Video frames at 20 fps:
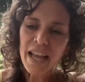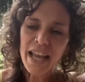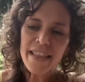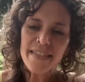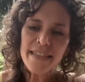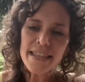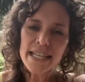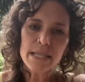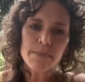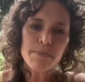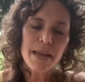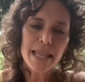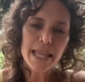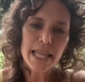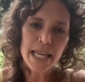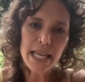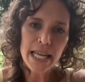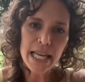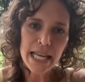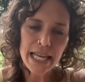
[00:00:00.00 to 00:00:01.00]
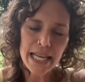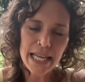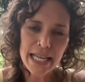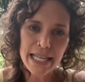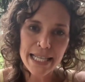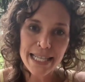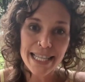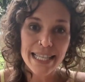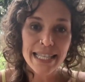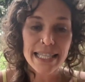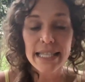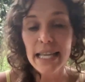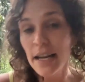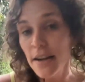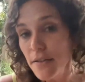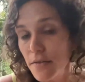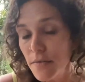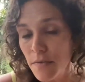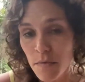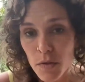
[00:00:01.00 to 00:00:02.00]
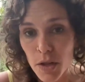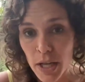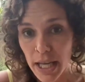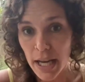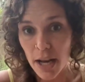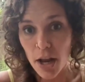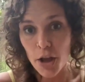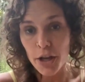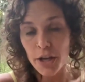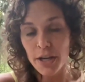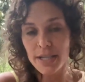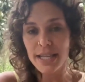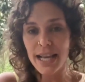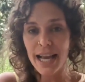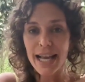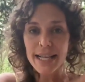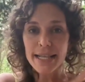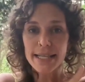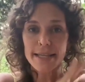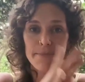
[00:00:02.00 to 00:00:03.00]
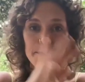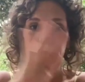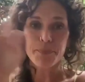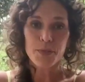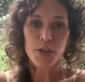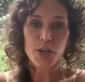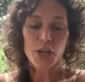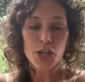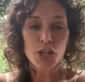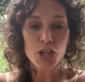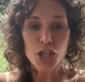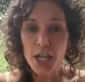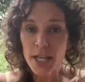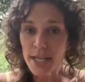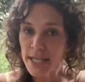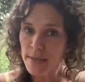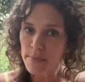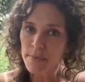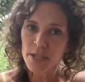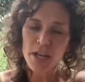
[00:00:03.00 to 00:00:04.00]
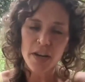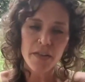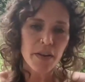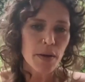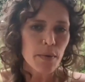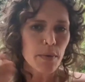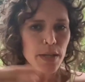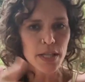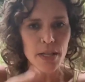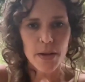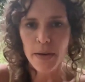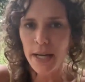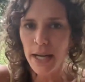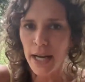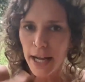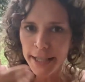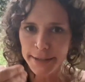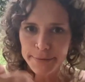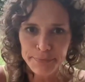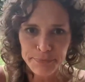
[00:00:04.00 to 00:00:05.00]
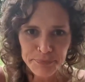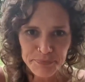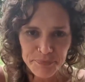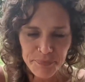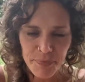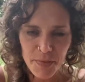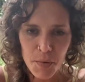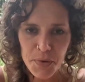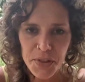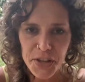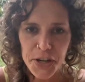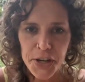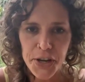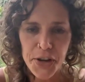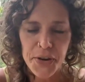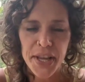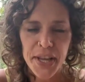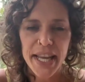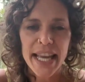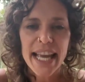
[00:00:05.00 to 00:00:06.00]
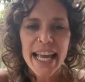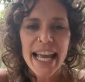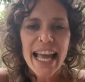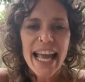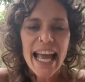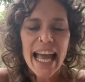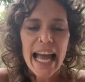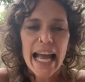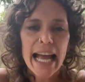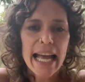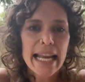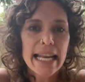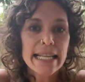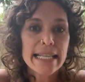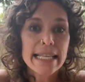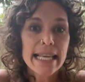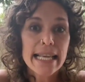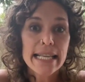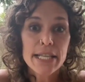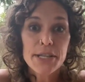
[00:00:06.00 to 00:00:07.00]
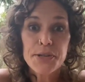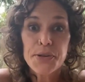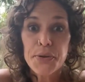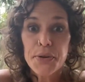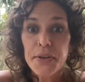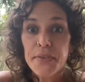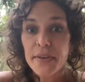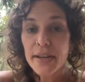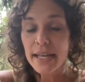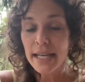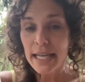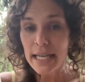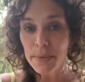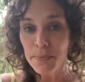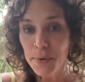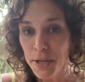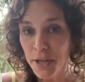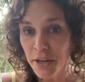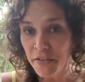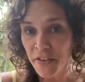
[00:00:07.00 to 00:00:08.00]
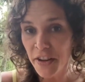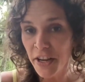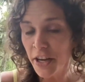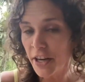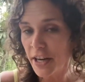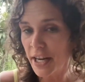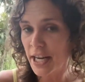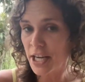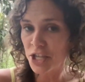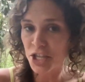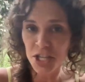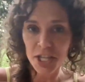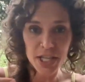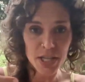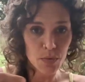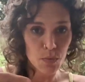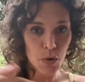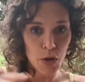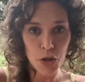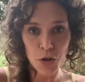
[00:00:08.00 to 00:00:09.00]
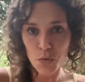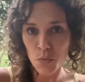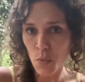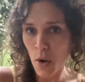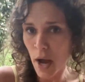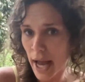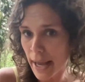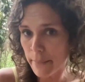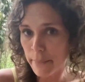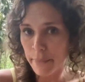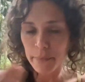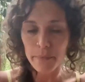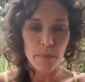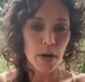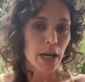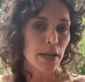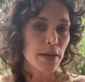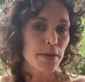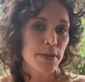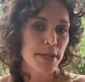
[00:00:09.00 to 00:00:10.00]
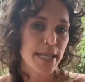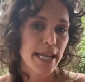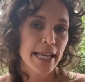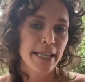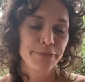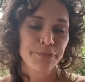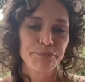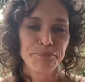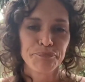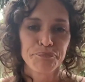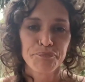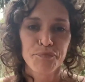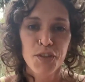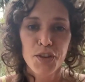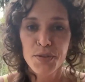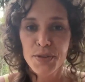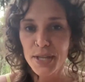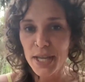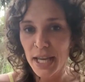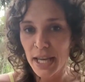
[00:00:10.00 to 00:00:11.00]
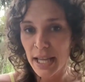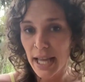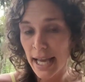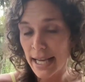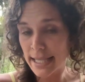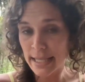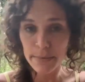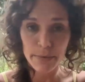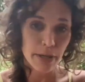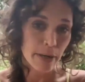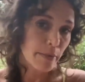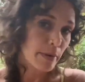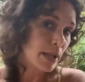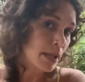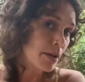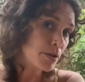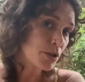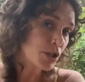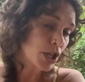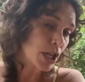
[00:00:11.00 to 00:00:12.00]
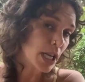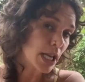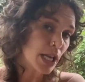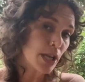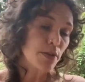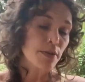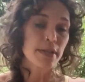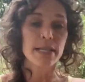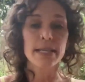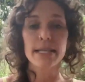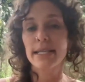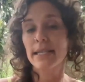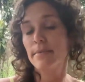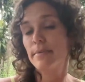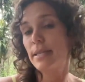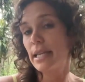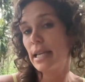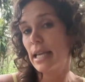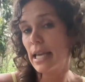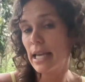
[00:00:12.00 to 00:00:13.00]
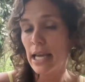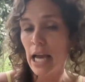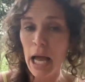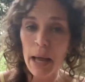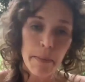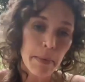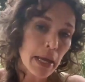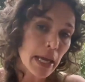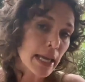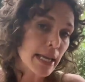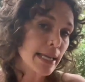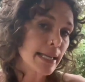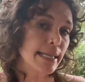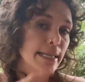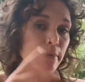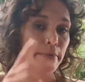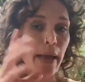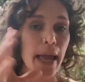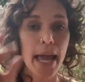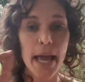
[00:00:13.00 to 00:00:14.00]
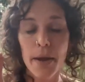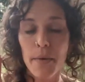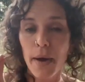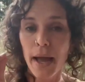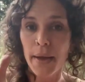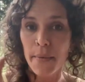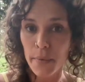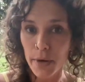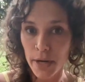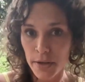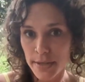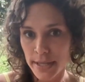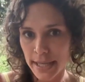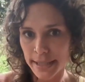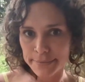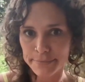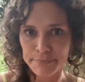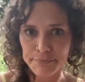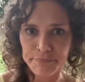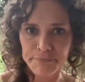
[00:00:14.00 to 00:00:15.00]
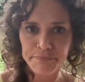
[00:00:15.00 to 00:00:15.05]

and this method is instead of looking at all your signs, you're just observing what's going on with your yoni. And it says you don't even need to put your finger in, just when you wipe, what do you see? You see like some creamy lotiony, you see some sticky gummies, some egg white. What do you see?